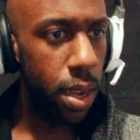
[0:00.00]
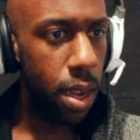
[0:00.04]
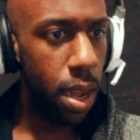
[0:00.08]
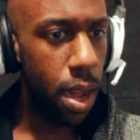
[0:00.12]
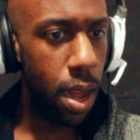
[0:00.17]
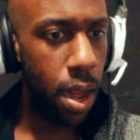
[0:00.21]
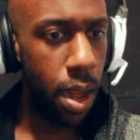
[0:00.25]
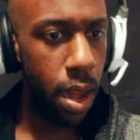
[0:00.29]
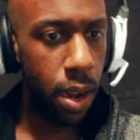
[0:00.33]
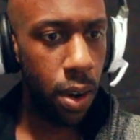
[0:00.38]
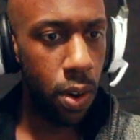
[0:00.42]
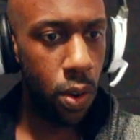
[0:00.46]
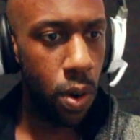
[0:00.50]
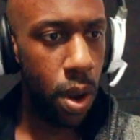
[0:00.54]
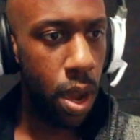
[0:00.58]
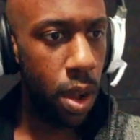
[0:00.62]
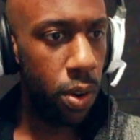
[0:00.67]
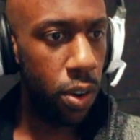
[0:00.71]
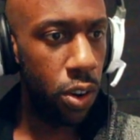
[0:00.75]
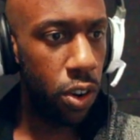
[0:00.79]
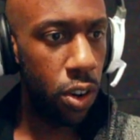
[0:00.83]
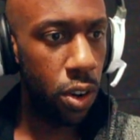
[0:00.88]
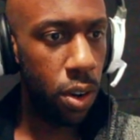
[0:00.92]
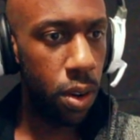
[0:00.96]
Uh,
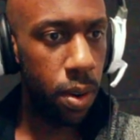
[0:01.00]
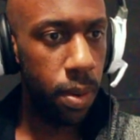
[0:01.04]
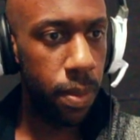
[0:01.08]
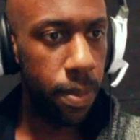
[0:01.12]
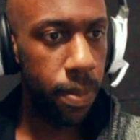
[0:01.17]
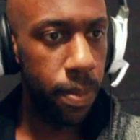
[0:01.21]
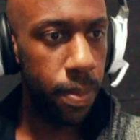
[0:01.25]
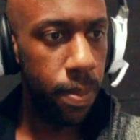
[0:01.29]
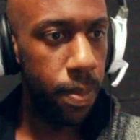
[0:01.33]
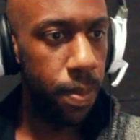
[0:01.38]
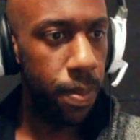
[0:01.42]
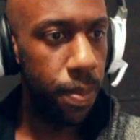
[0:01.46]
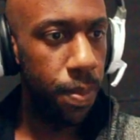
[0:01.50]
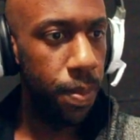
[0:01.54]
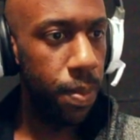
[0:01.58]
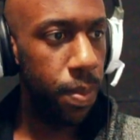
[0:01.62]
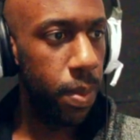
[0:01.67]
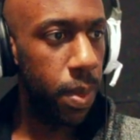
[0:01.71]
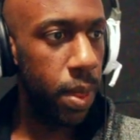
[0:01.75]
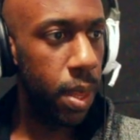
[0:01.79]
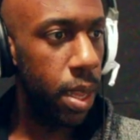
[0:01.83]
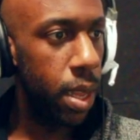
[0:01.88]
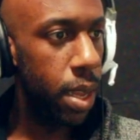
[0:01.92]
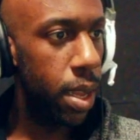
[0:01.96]
crouch.
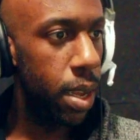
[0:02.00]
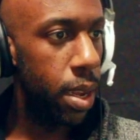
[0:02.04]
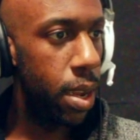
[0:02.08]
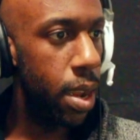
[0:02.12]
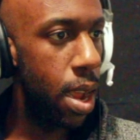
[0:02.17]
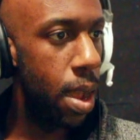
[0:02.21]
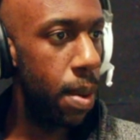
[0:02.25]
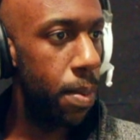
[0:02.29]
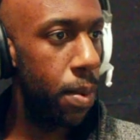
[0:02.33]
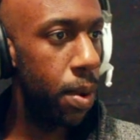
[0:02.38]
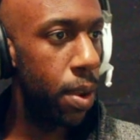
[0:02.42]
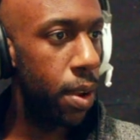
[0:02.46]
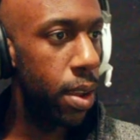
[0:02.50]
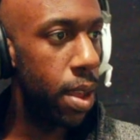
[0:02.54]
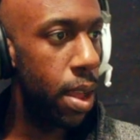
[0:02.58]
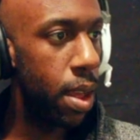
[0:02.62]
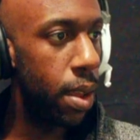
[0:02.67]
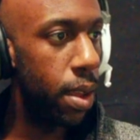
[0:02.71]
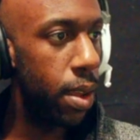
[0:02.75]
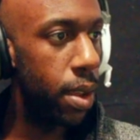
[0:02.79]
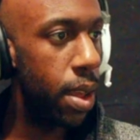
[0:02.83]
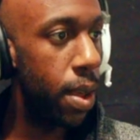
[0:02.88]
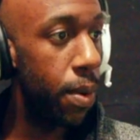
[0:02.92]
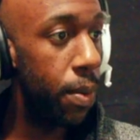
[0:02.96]
Camera, can,
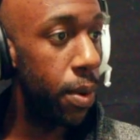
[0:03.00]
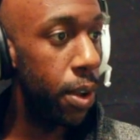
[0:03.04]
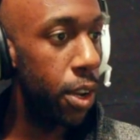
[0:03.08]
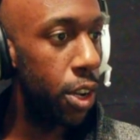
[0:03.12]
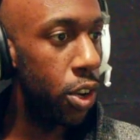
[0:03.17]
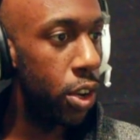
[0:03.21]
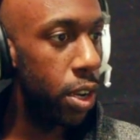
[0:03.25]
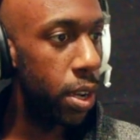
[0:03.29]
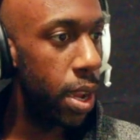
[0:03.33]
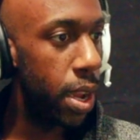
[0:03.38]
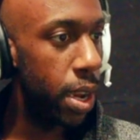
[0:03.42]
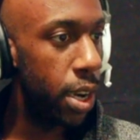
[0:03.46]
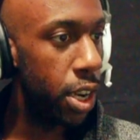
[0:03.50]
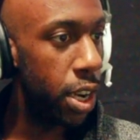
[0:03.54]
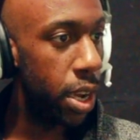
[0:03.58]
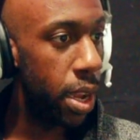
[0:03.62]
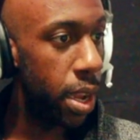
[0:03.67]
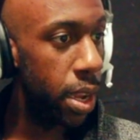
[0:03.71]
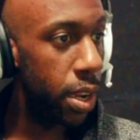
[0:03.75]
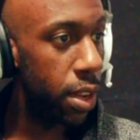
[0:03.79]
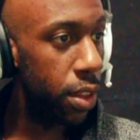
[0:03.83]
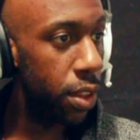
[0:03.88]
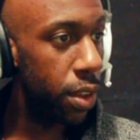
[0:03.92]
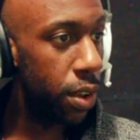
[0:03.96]
can we ch
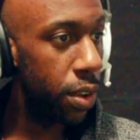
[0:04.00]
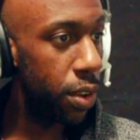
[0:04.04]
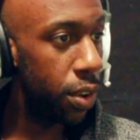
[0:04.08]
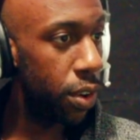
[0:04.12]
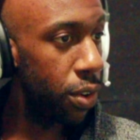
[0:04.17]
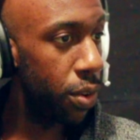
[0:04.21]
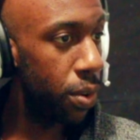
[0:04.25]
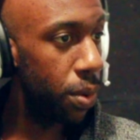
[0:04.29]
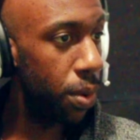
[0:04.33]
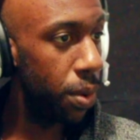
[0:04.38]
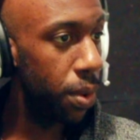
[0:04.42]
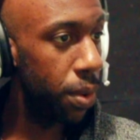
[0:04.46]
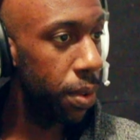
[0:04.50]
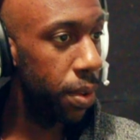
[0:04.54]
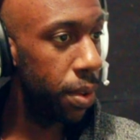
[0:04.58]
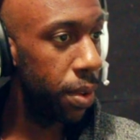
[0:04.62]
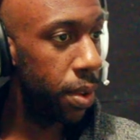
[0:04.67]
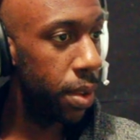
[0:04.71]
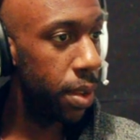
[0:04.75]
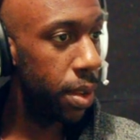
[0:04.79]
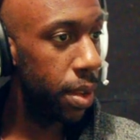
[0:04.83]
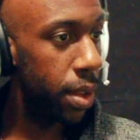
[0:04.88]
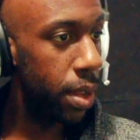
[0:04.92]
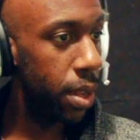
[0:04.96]
change the
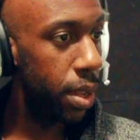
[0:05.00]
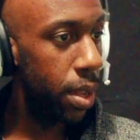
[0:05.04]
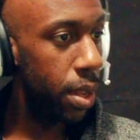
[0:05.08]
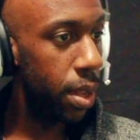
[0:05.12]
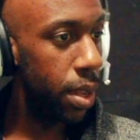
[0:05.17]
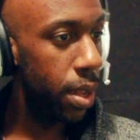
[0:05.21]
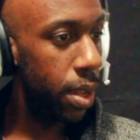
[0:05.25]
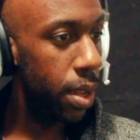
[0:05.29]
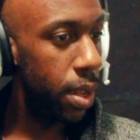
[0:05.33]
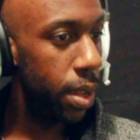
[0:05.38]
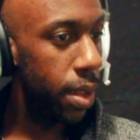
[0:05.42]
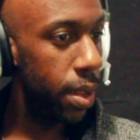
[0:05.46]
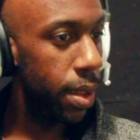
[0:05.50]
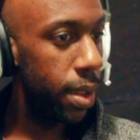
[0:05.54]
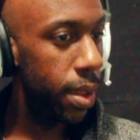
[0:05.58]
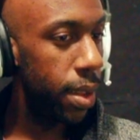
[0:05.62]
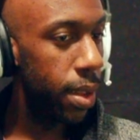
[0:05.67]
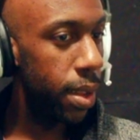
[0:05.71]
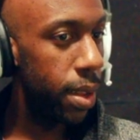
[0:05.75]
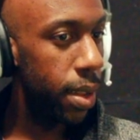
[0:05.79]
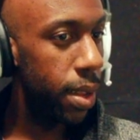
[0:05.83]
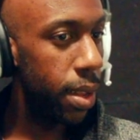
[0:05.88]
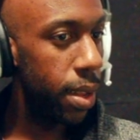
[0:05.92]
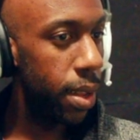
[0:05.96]
controls?
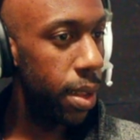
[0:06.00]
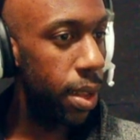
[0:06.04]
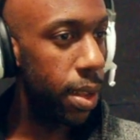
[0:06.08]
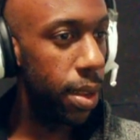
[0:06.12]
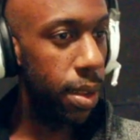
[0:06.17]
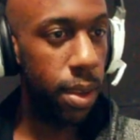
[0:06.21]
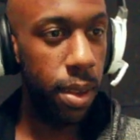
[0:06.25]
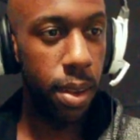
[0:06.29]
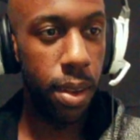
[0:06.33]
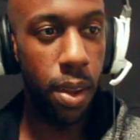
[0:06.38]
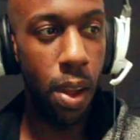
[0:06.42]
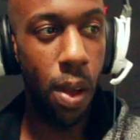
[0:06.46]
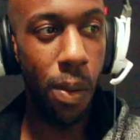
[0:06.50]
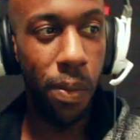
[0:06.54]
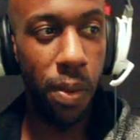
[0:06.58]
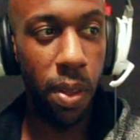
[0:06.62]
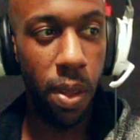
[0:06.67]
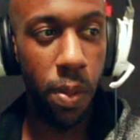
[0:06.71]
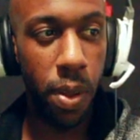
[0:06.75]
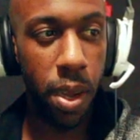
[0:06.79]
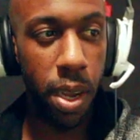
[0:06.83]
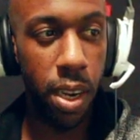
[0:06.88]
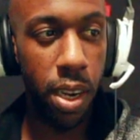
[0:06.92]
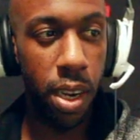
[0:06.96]
Let's,
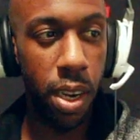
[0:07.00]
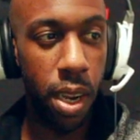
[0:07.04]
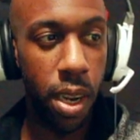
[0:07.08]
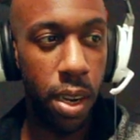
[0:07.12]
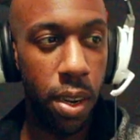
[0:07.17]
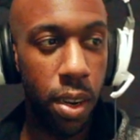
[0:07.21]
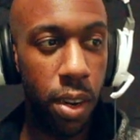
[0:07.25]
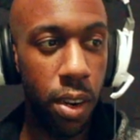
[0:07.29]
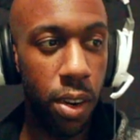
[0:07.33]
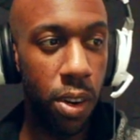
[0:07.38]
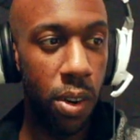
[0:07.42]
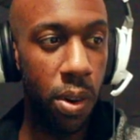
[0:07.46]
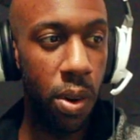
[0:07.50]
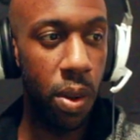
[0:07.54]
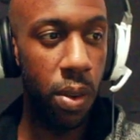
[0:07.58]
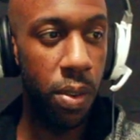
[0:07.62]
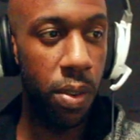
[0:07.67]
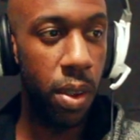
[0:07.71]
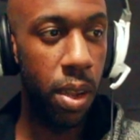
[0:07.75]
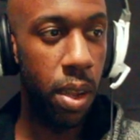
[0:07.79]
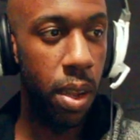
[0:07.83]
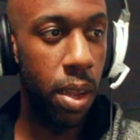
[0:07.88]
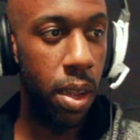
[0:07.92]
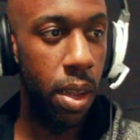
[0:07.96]
hopefully we can change the
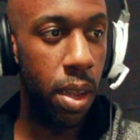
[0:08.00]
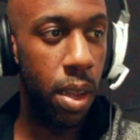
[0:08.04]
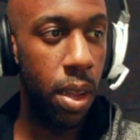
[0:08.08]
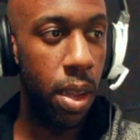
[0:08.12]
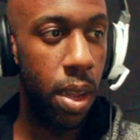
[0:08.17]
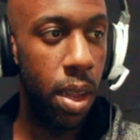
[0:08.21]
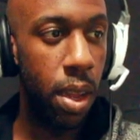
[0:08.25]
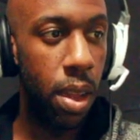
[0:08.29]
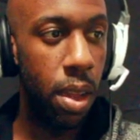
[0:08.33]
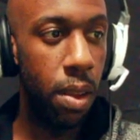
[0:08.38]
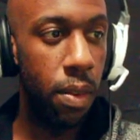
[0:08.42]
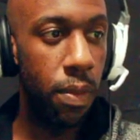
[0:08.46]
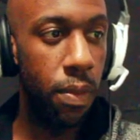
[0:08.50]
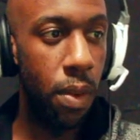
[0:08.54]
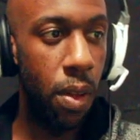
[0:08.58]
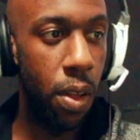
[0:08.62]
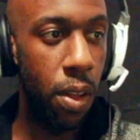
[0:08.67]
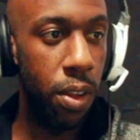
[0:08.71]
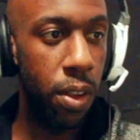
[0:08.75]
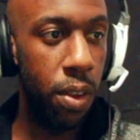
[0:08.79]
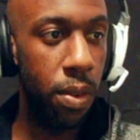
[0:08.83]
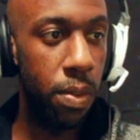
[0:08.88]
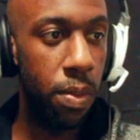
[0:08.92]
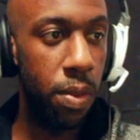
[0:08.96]
controls.
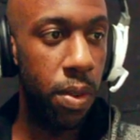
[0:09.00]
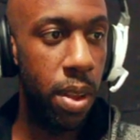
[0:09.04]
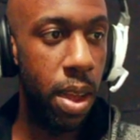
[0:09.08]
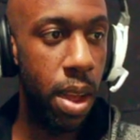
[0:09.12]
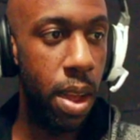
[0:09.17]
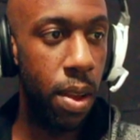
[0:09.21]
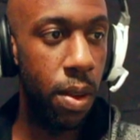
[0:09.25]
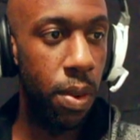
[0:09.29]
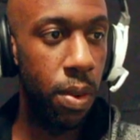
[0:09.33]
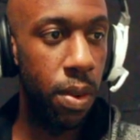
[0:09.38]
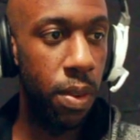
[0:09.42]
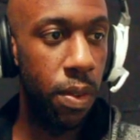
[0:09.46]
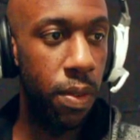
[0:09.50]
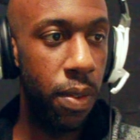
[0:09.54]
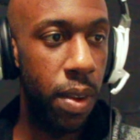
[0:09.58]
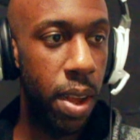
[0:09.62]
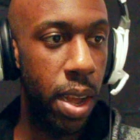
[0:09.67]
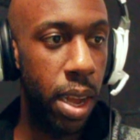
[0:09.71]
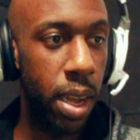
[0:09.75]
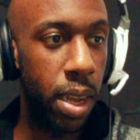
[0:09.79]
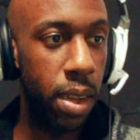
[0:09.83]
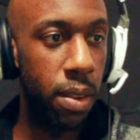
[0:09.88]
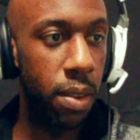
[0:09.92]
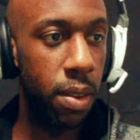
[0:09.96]
Volume, sound
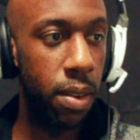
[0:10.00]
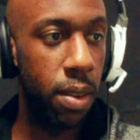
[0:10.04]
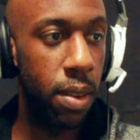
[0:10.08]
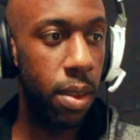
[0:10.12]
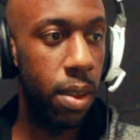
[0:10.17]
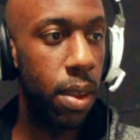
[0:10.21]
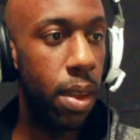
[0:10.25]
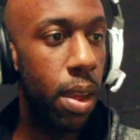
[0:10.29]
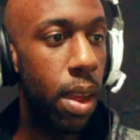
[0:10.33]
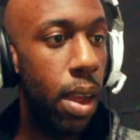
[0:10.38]
effects.